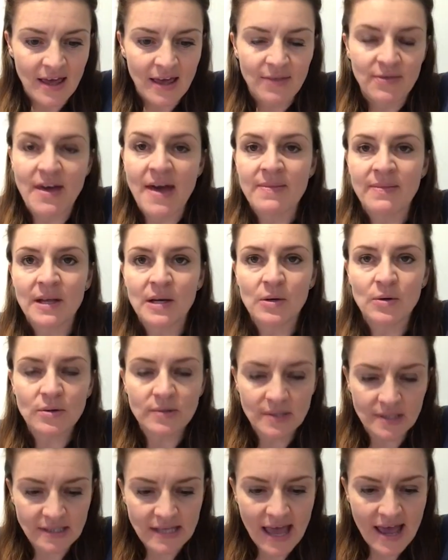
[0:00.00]
Then the
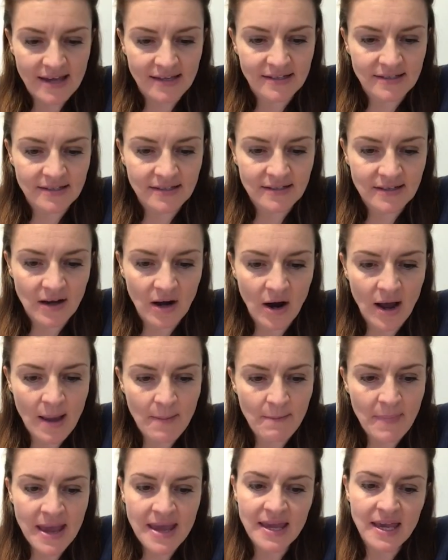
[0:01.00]
Lord said, I
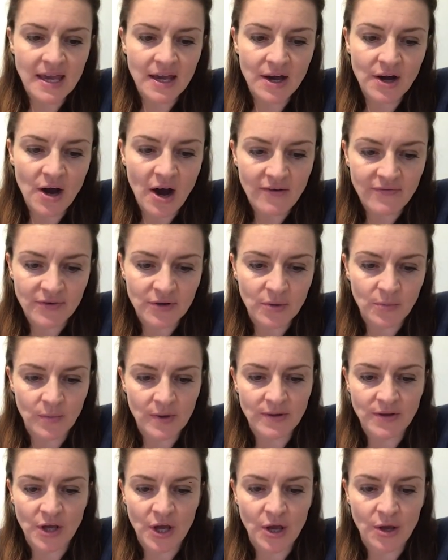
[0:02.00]
am making a covenant
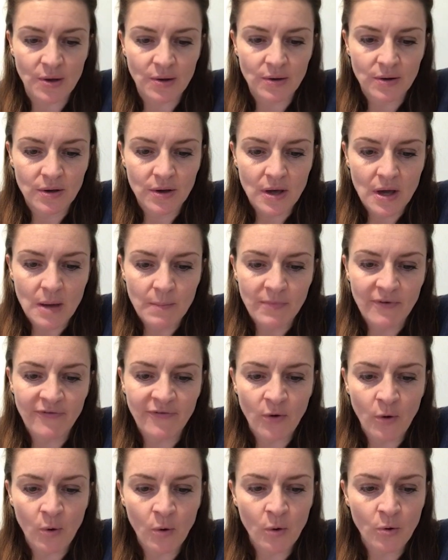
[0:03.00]
with you.
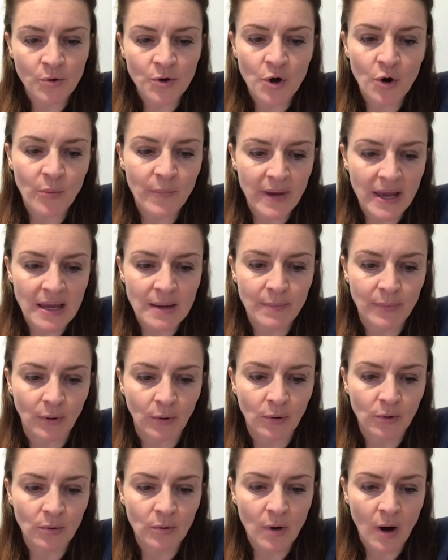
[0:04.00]
Before all your
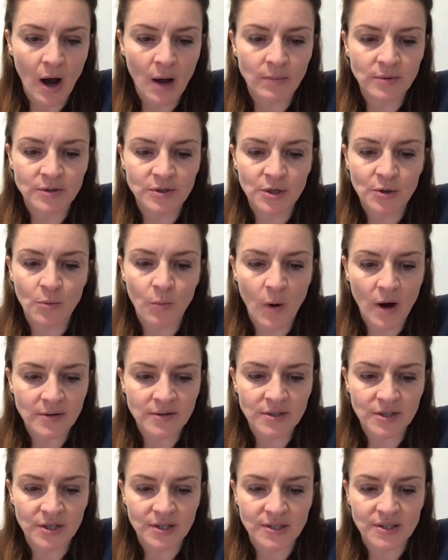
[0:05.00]
people, I will do
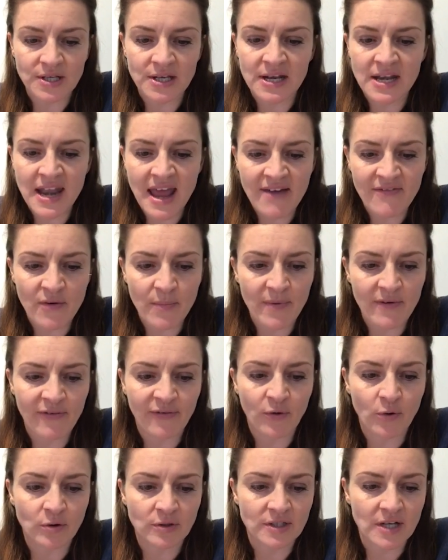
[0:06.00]
wonders never
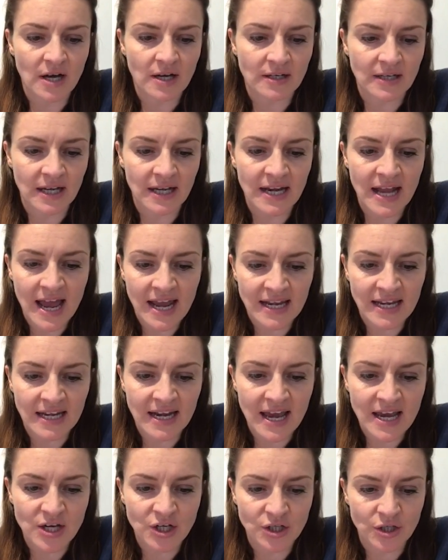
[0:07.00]
before done in any
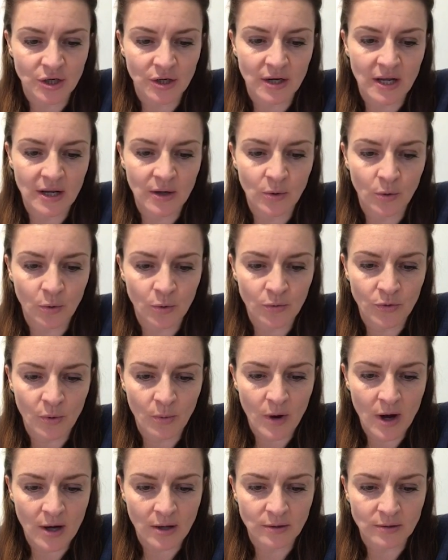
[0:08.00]
nation in all the
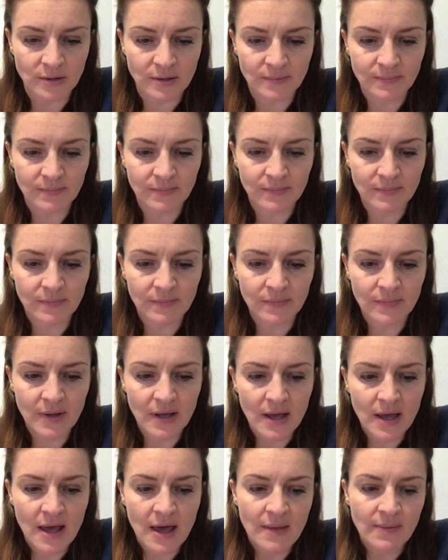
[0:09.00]
world.
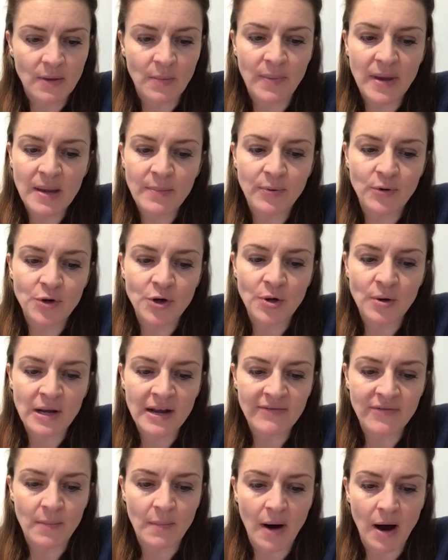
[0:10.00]
The people you
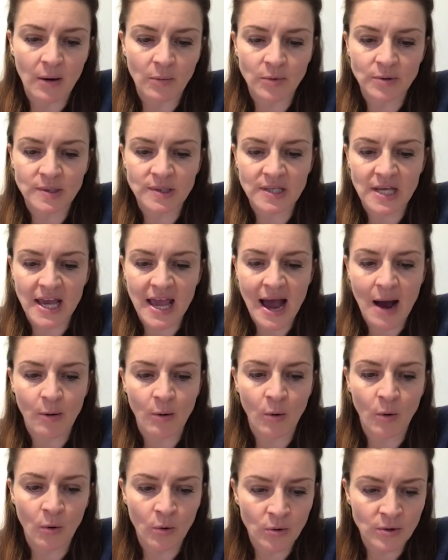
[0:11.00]
live among will see
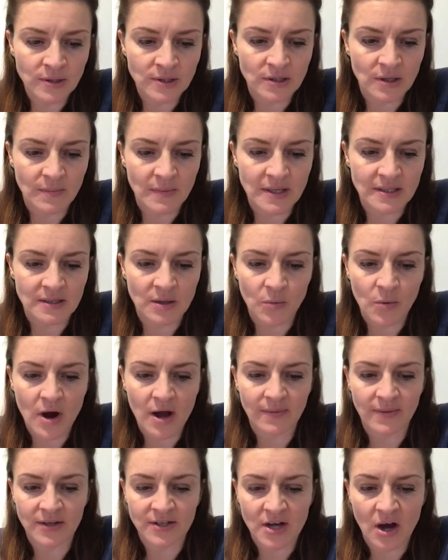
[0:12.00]
how awesome is the
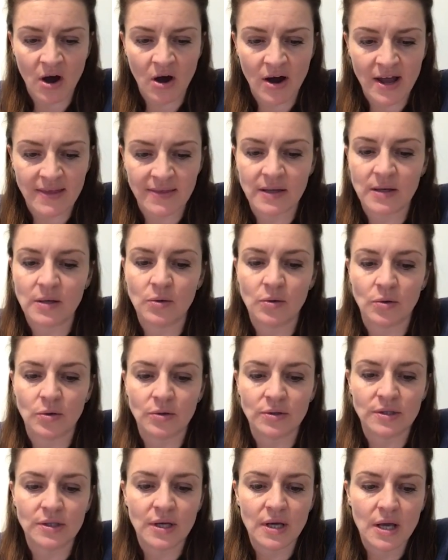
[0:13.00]
work that I, the
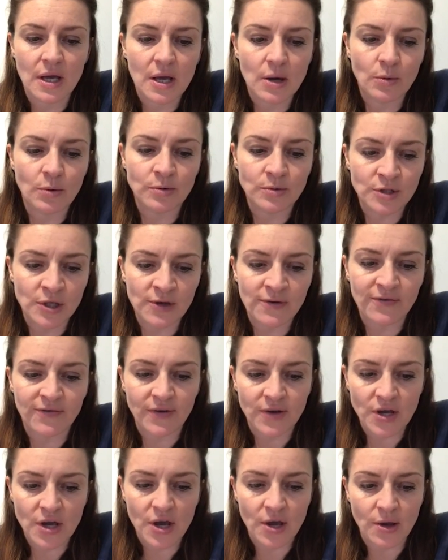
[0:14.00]
Lord, will do for
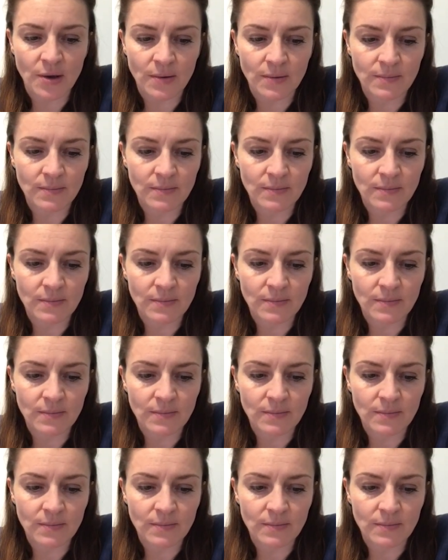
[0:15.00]
you.